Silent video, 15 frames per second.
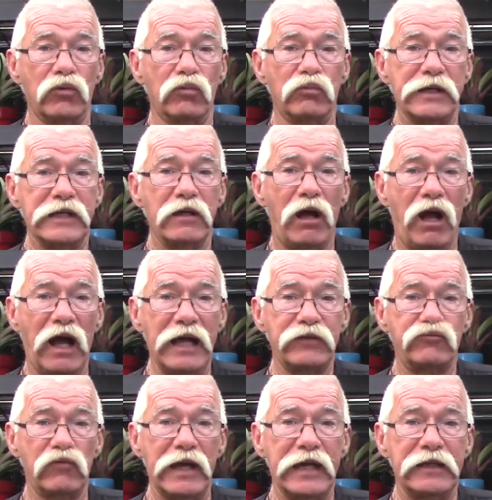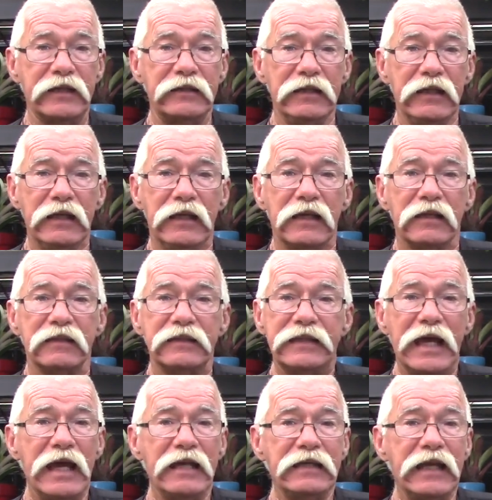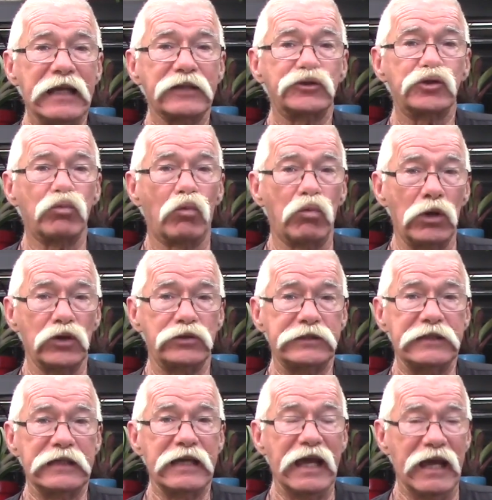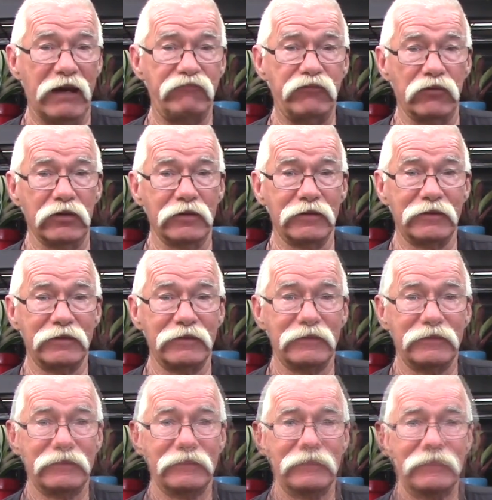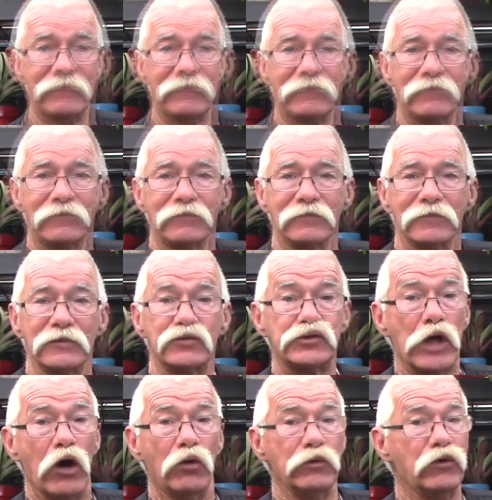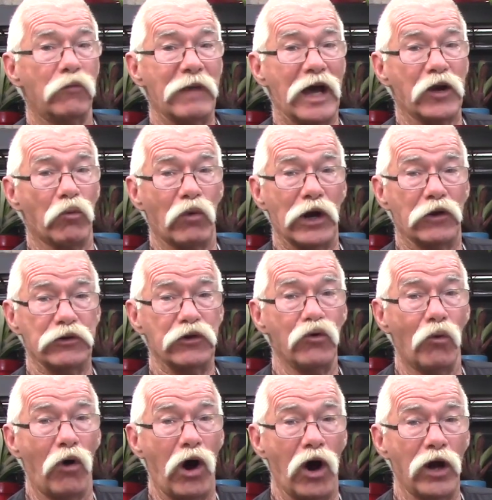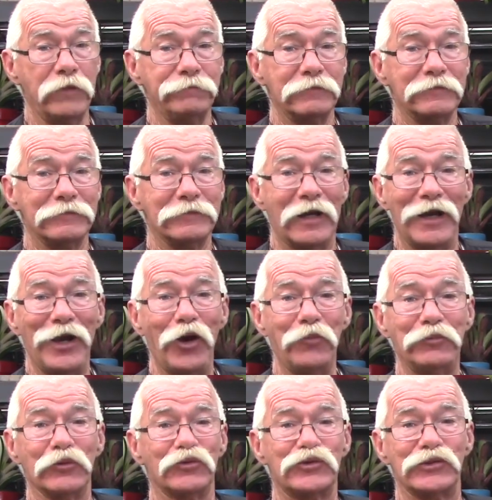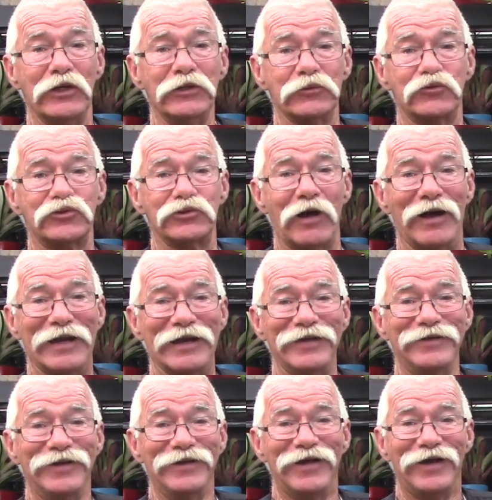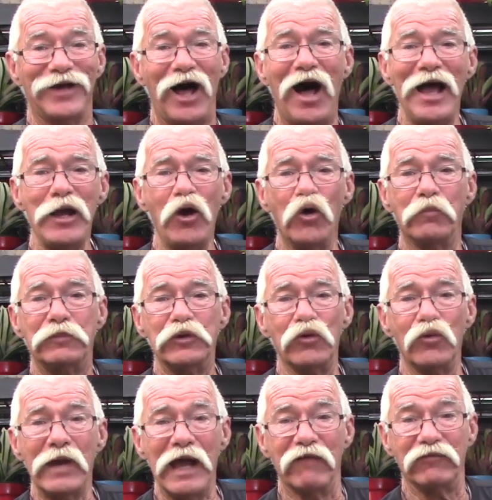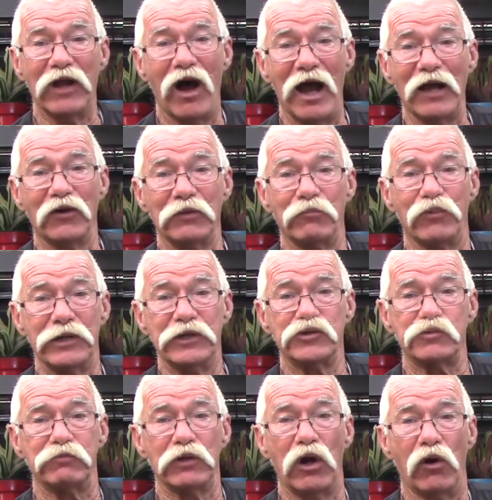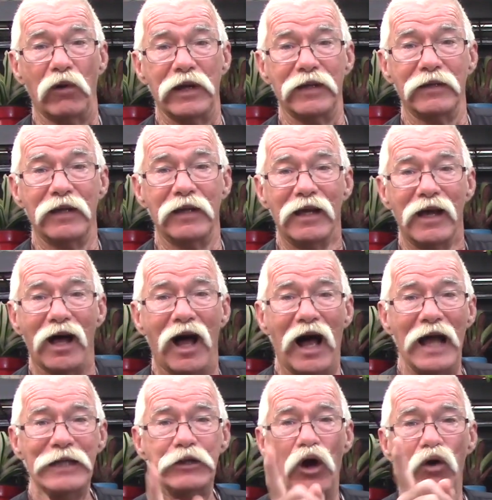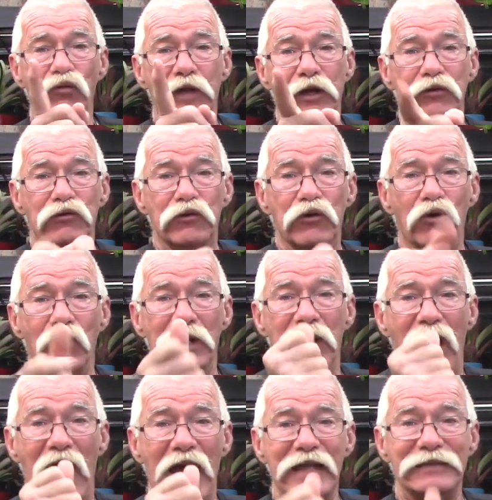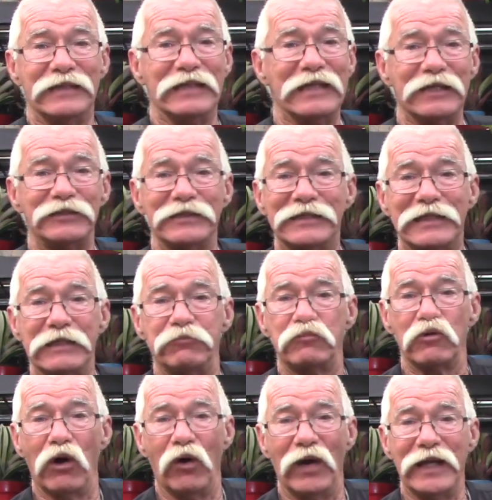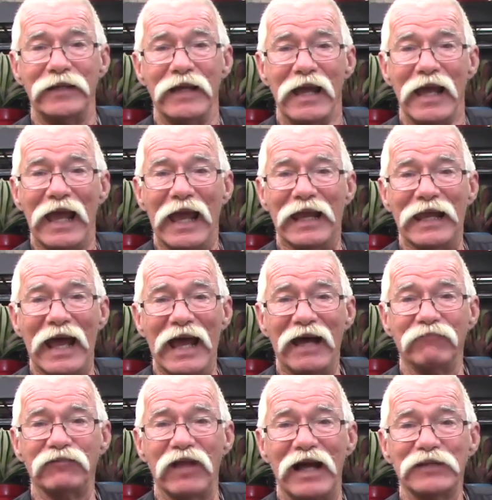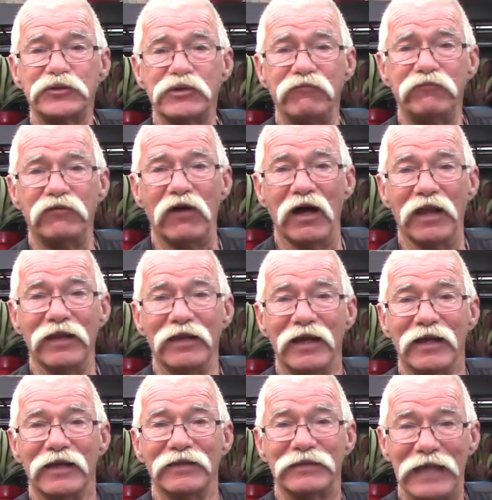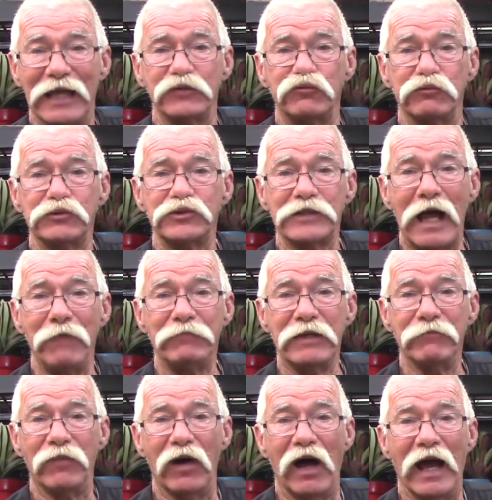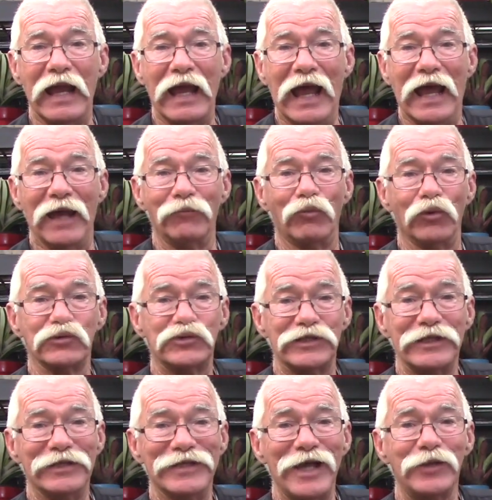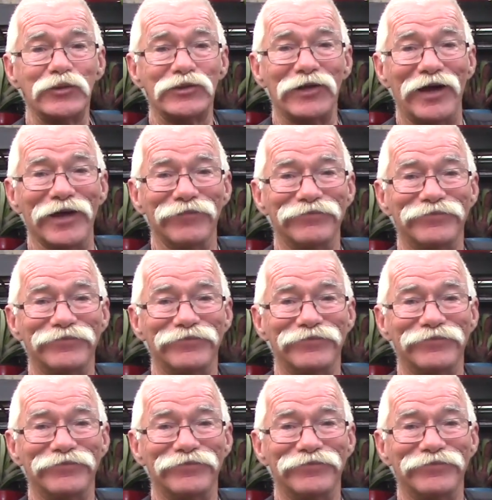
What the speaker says: rehydrate it, then it's worth the effort. So no matter where you are, I hope your sun is shining. I hope you have an island breeze blowing. I know that you and I need to keep growing and have lots of fun. Thanks for stopping by, and we'll see you next time.